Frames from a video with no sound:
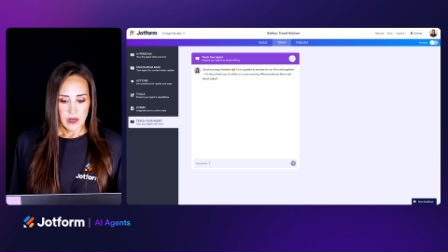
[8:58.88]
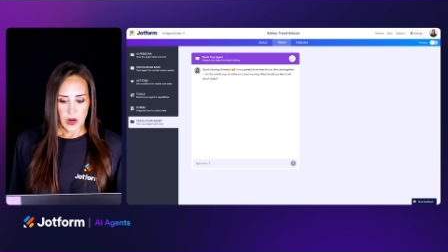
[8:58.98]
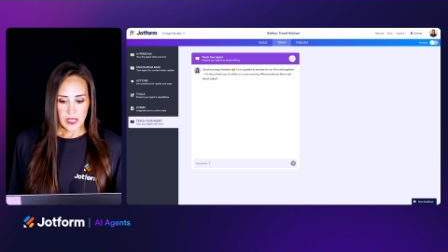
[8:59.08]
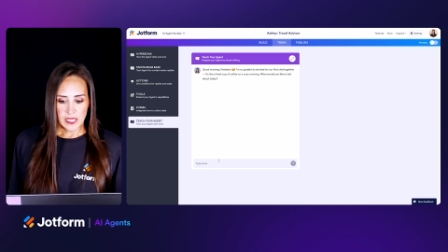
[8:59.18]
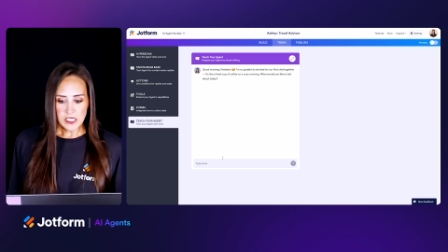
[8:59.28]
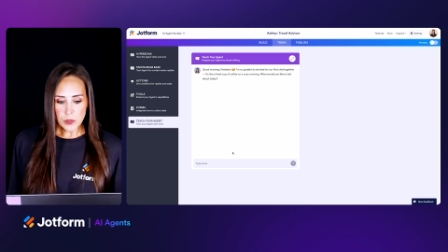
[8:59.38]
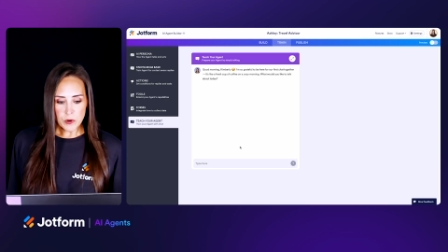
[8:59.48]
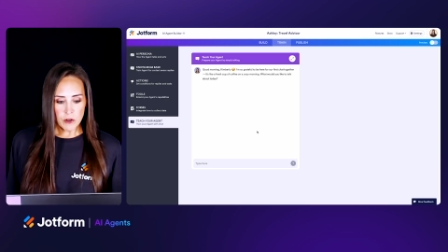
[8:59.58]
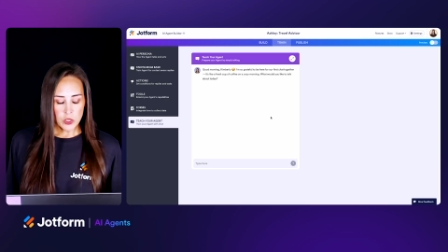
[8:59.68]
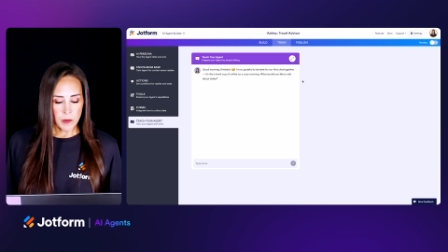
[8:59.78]
All right, let's
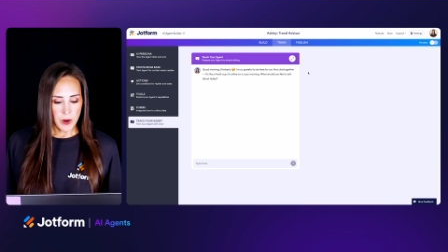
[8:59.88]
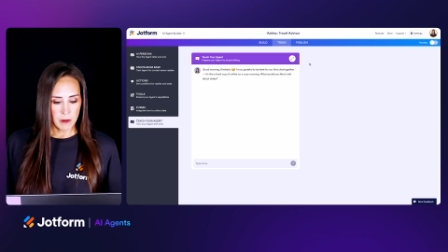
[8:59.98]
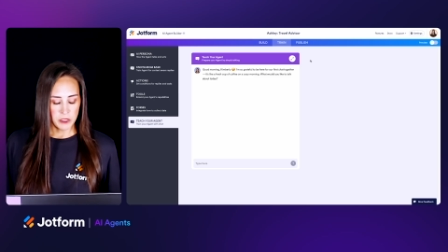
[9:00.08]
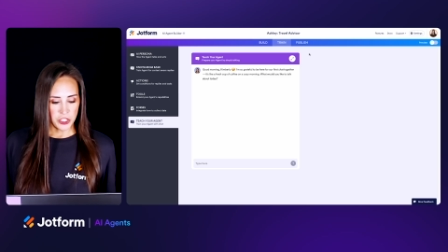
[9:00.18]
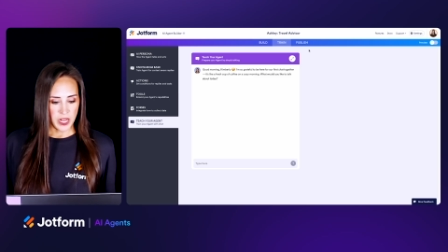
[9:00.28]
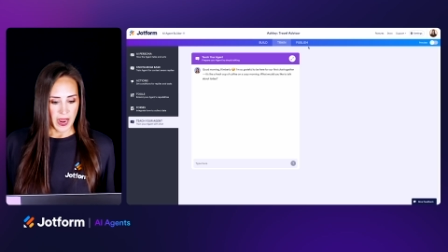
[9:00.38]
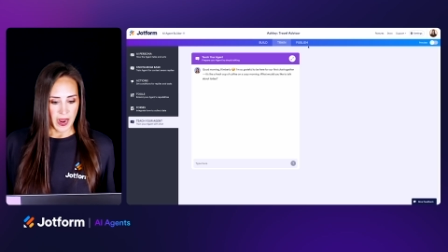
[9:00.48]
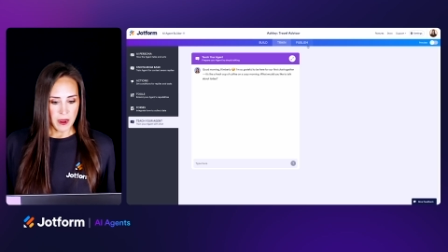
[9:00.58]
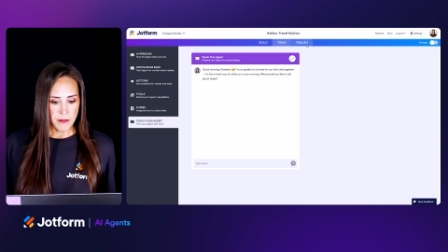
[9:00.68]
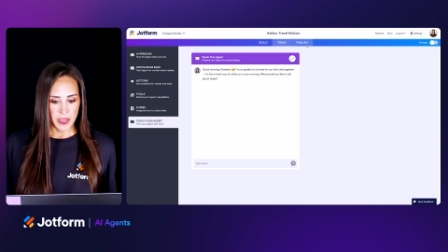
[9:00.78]
jump over to our publish
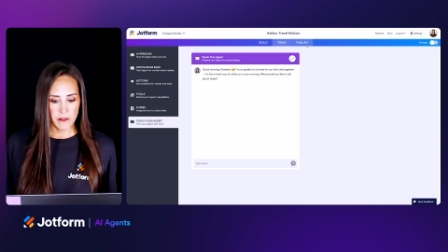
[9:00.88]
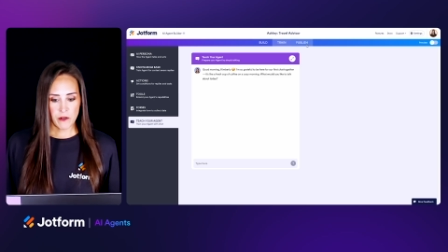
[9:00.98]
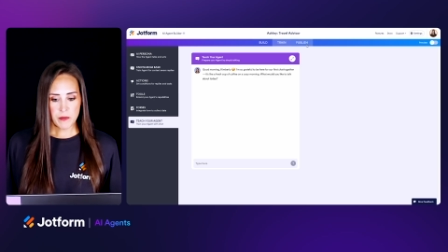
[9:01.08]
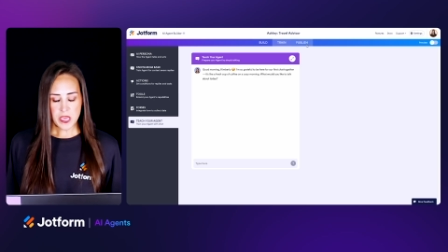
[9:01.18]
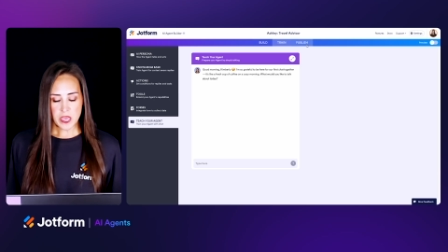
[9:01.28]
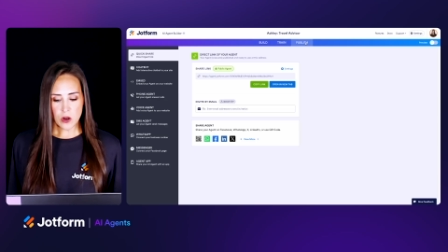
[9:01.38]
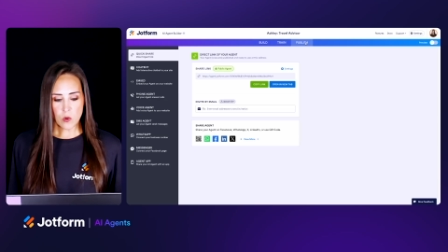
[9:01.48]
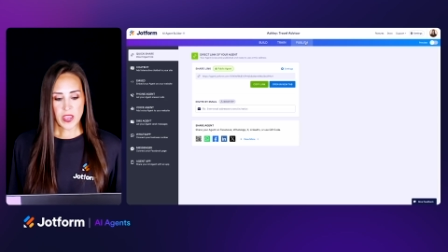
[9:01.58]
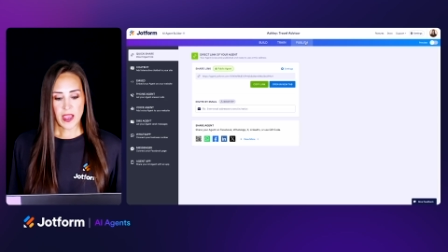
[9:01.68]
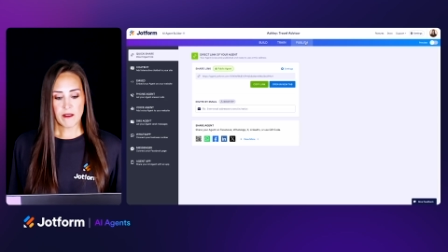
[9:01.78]
tab. And from
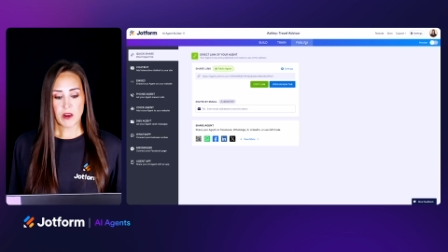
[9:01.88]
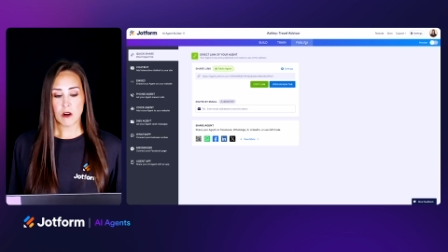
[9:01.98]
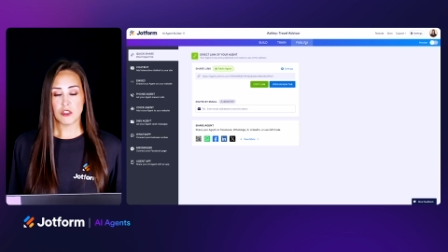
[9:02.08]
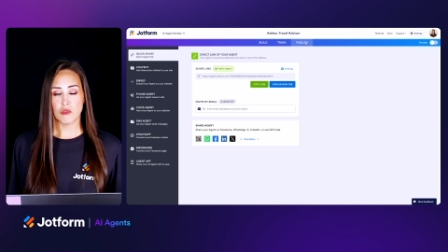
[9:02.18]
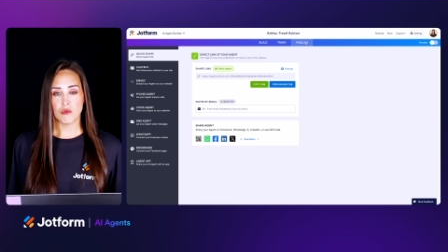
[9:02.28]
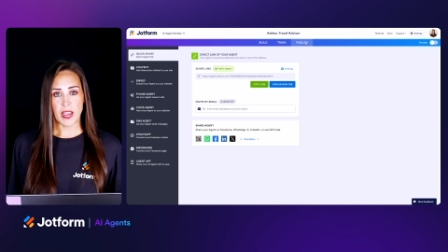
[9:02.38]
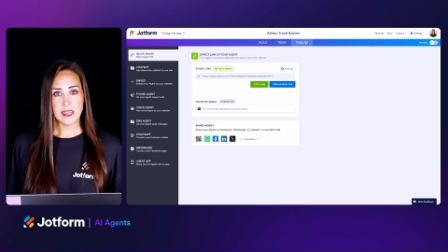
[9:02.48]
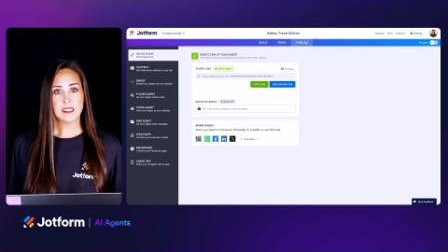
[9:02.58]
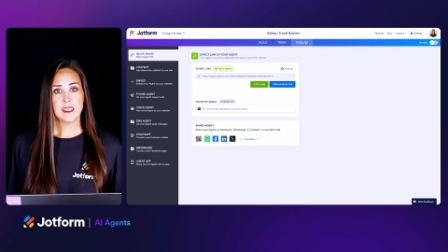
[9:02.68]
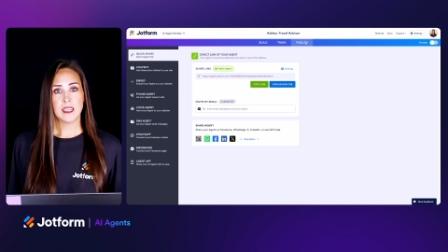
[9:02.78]
here, we have our
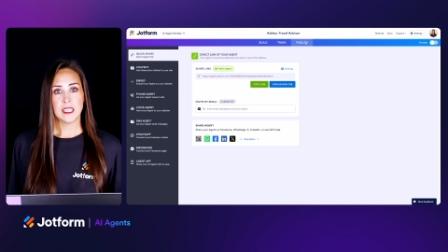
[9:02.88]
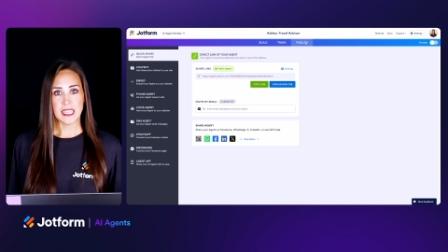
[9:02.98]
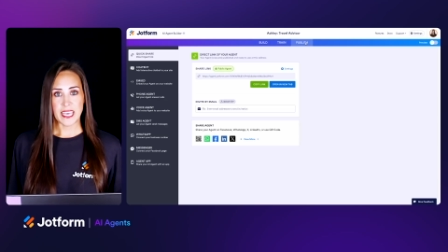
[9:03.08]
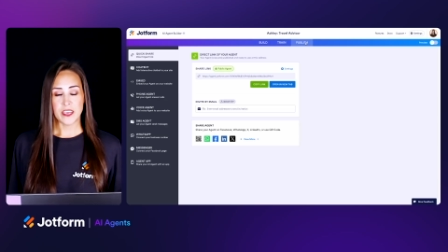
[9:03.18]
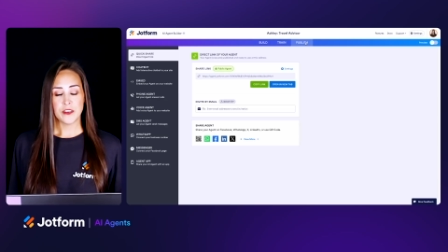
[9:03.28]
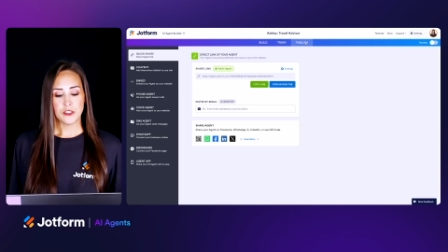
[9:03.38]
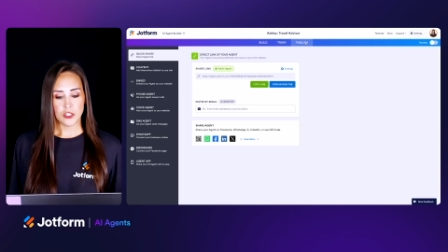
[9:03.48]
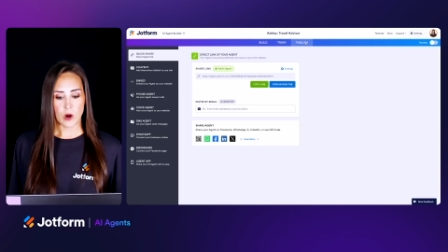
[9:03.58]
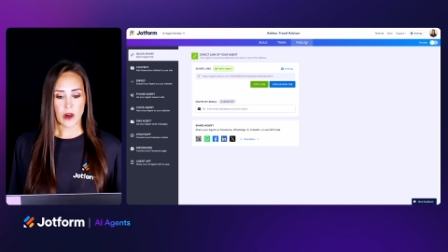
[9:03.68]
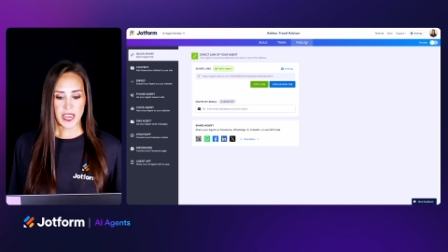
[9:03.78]
direct link
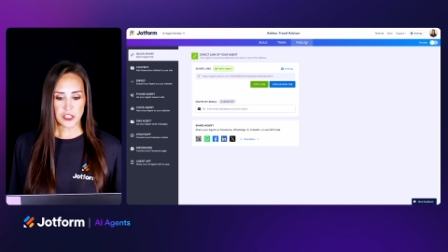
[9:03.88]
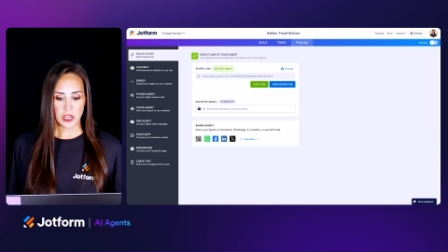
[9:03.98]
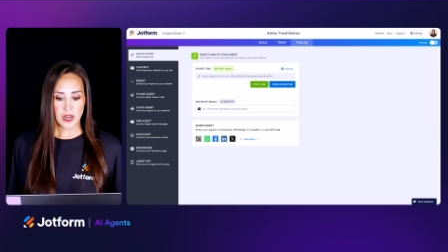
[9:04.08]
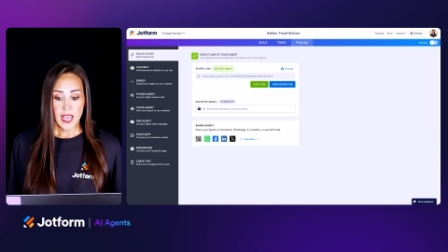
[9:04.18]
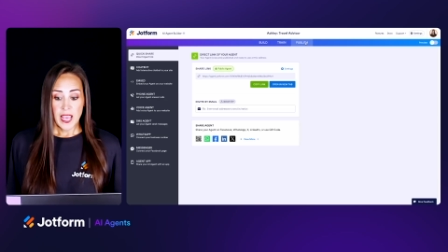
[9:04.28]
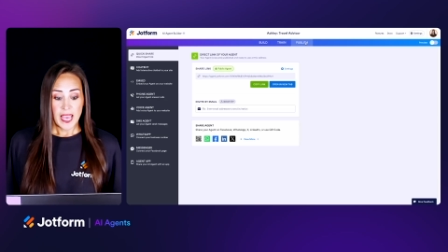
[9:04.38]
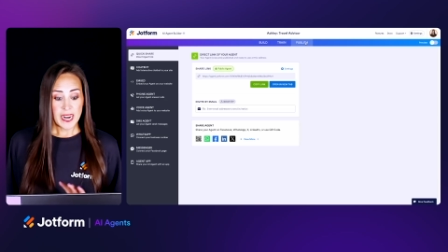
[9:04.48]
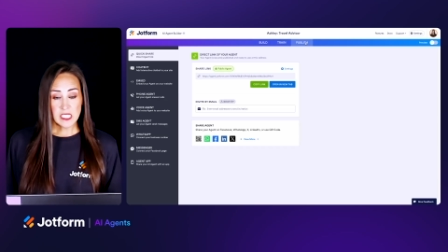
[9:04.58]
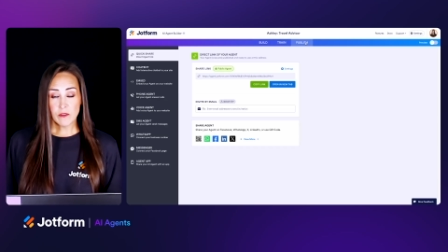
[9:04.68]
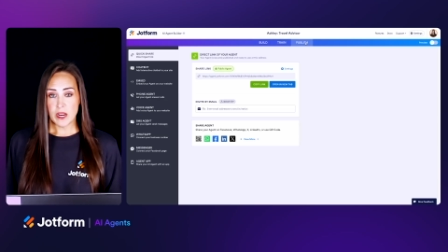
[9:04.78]
to our agent.
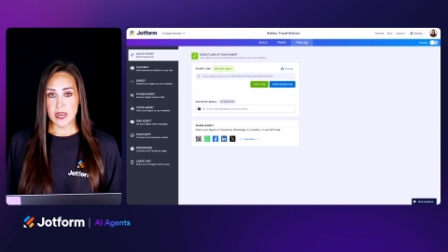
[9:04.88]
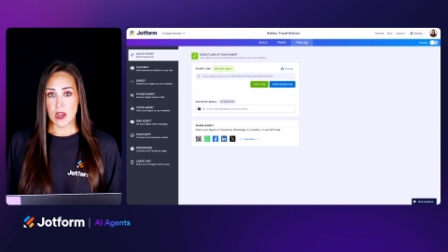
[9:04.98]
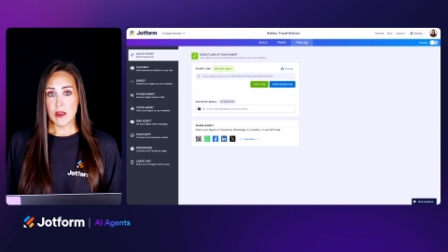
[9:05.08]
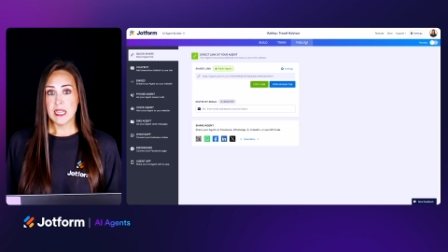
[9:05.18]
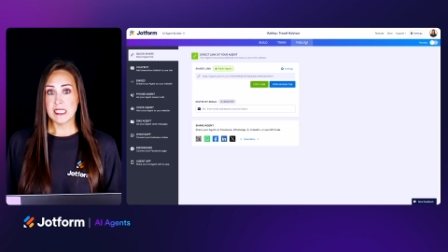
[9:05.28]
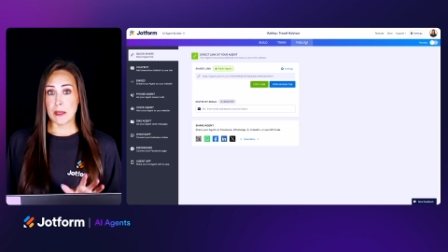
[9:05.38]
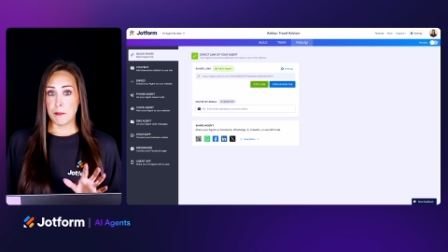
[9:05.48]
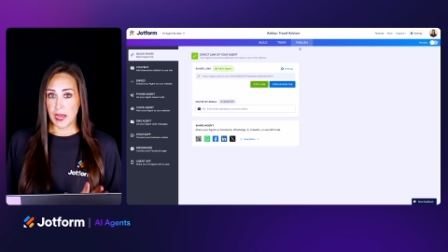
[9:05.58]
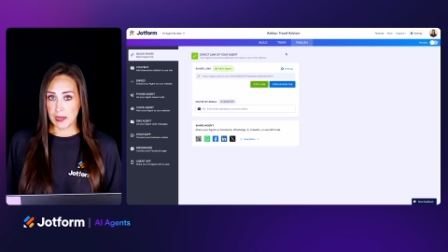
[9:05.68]
And as of right now, it is a